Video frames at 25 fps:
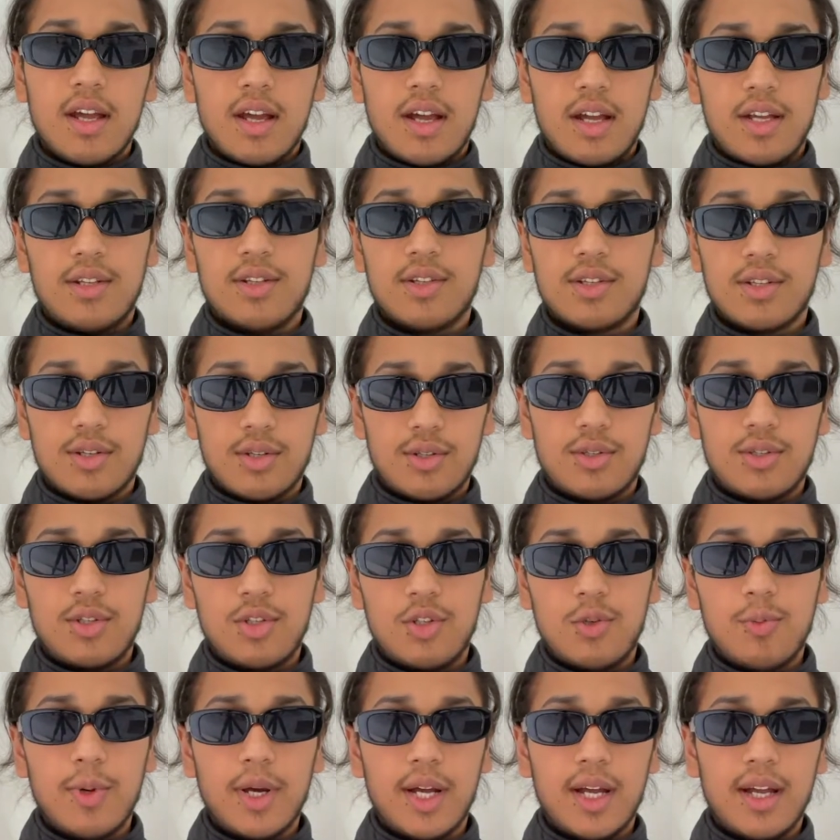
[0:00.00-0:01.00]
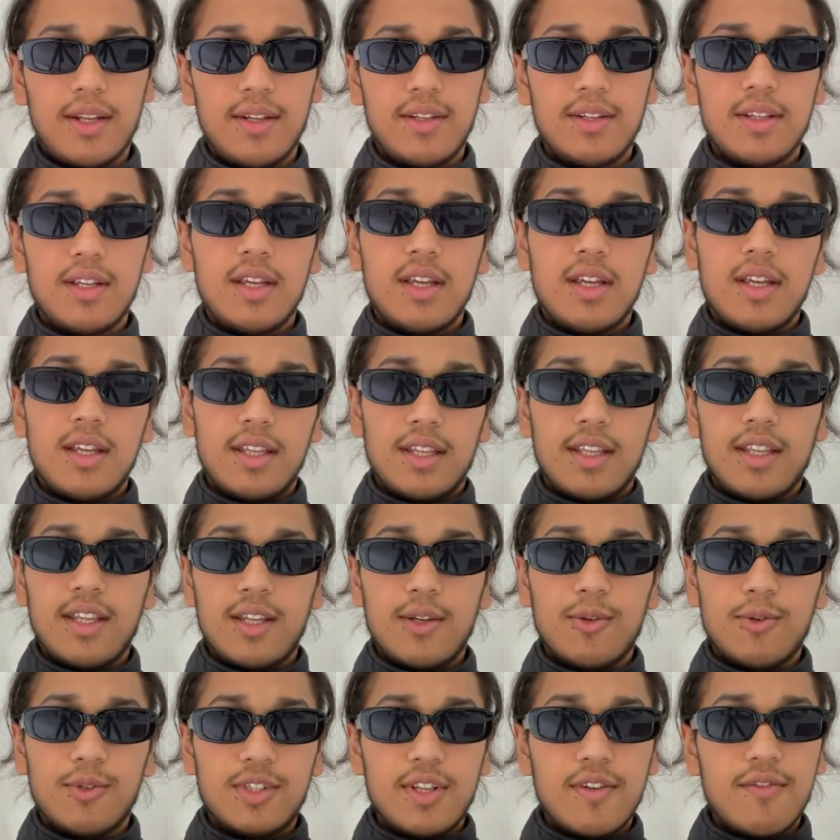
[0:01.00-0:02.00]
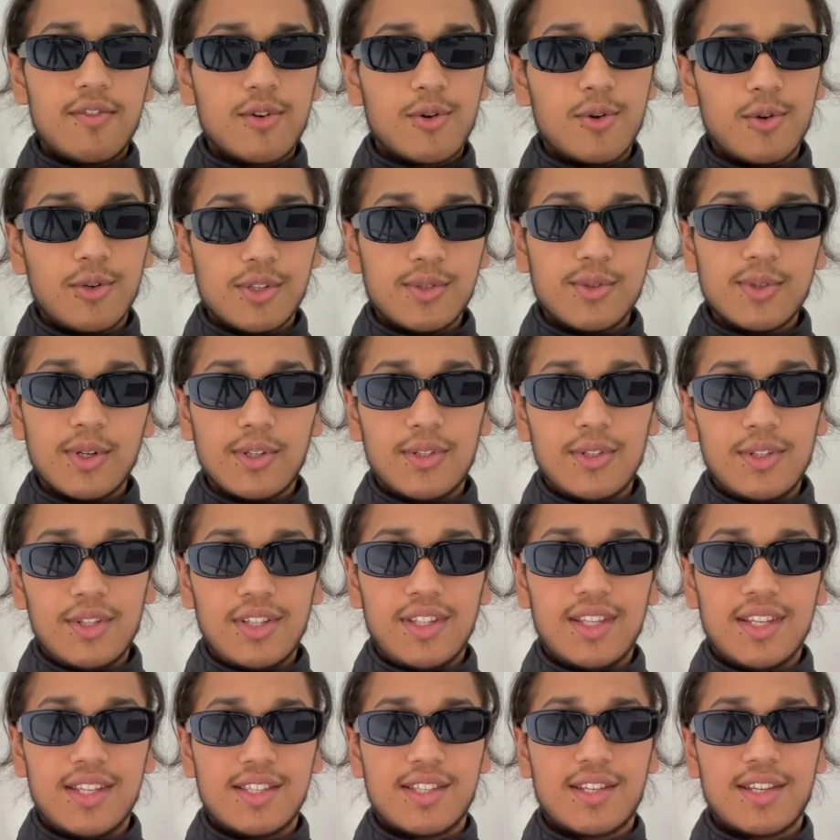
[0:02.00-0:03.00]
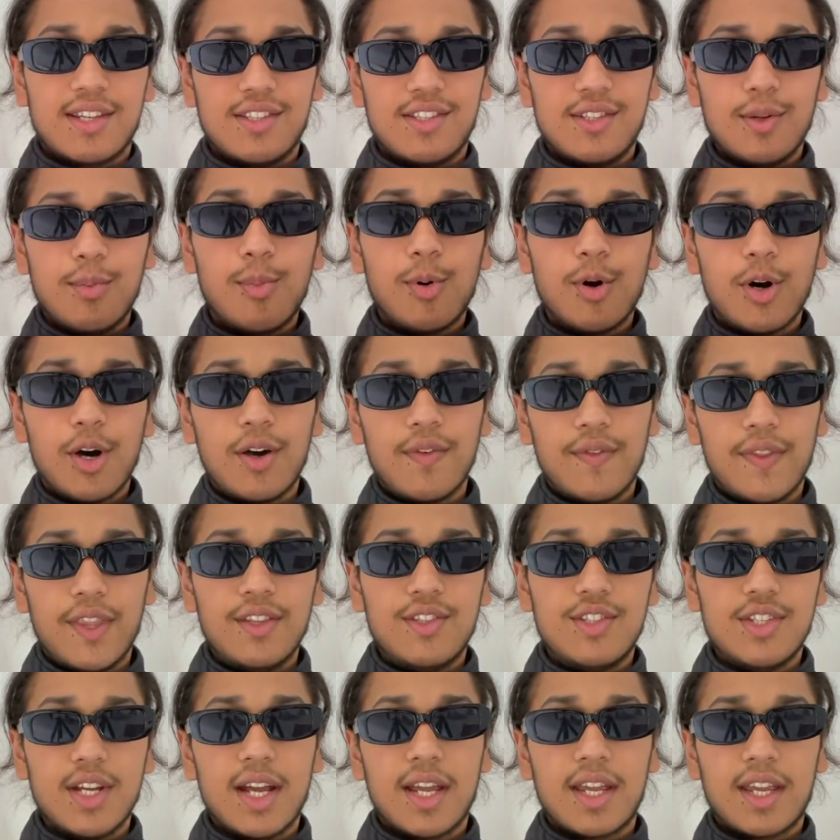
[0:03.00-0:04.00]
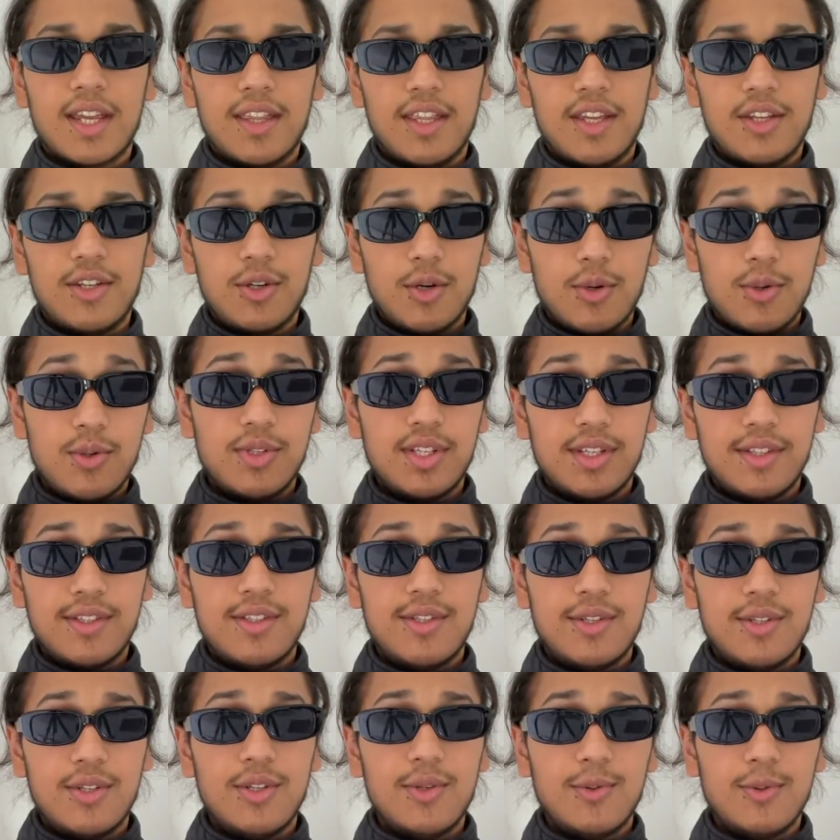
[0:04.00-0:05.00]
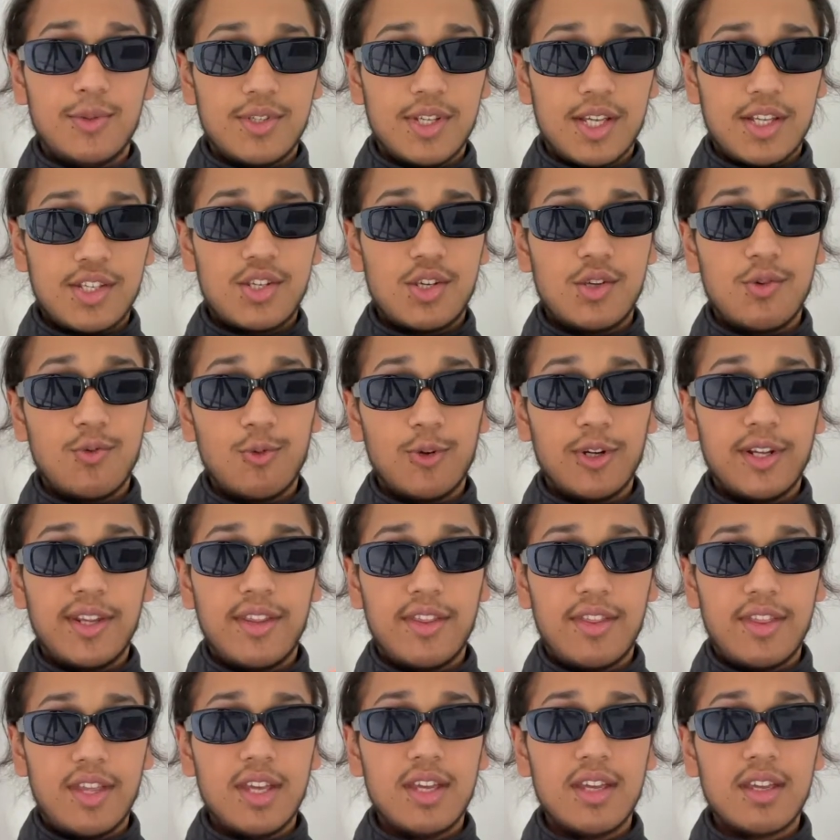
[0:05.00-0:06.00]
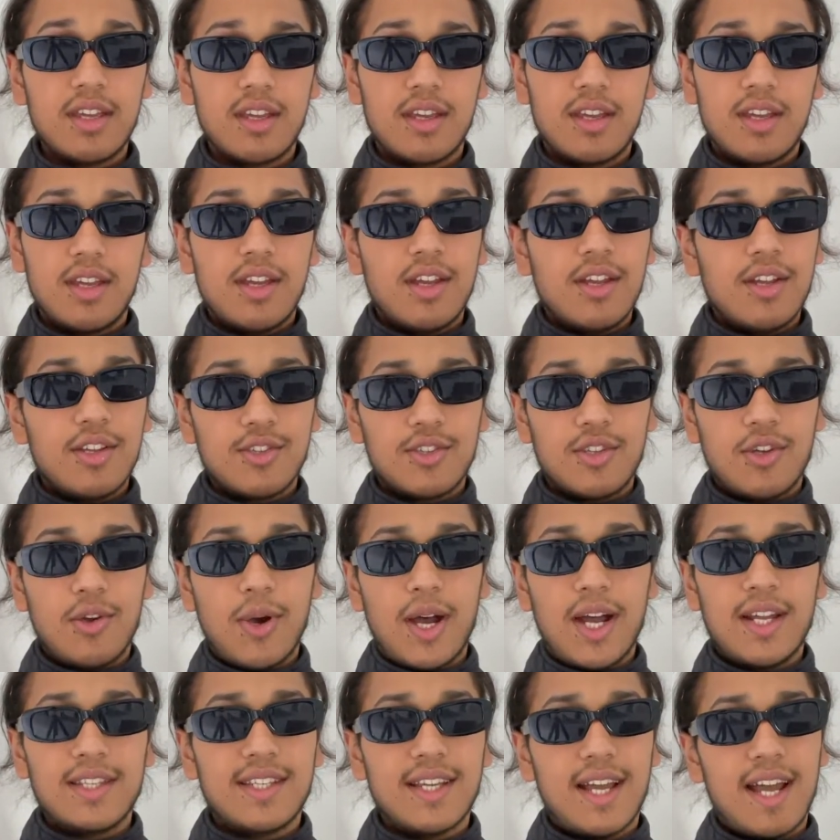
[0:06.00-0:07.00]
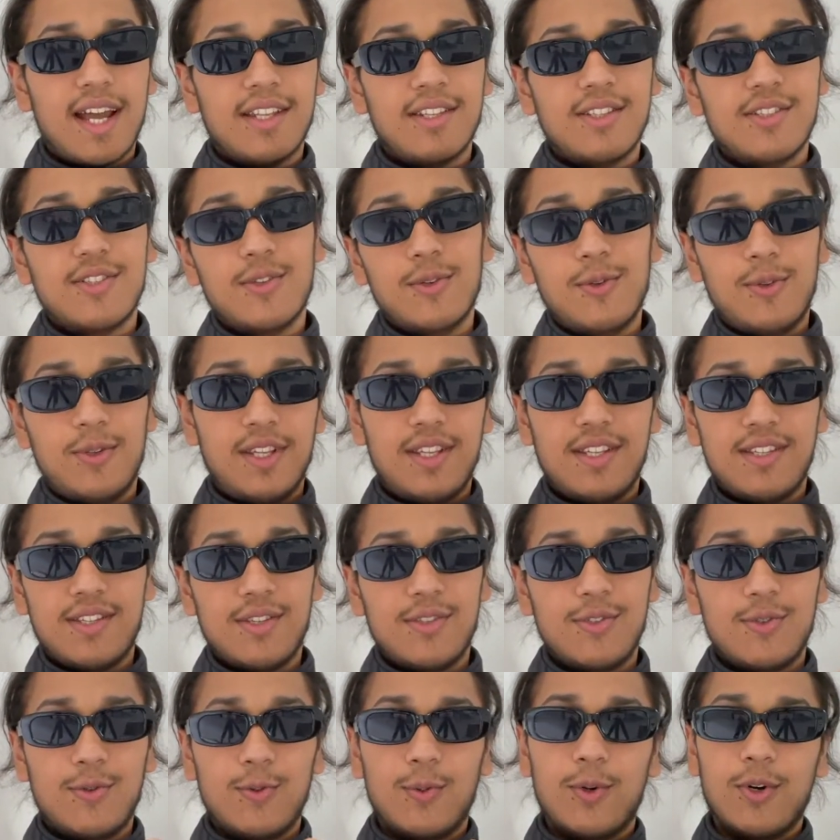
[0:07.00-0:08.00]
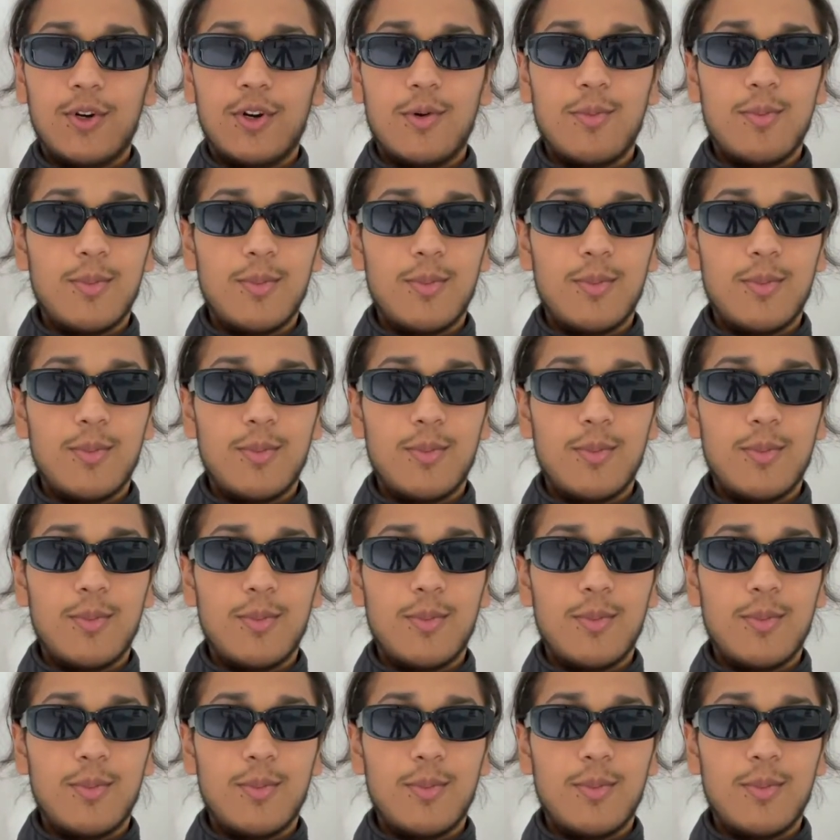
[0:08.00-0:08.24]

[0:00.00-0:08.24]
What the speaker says: It doesn't look too bad. It was difficult as well doing this because the part of the jacket that it goes into, it was actually really thick. So I had to hand sew these as well.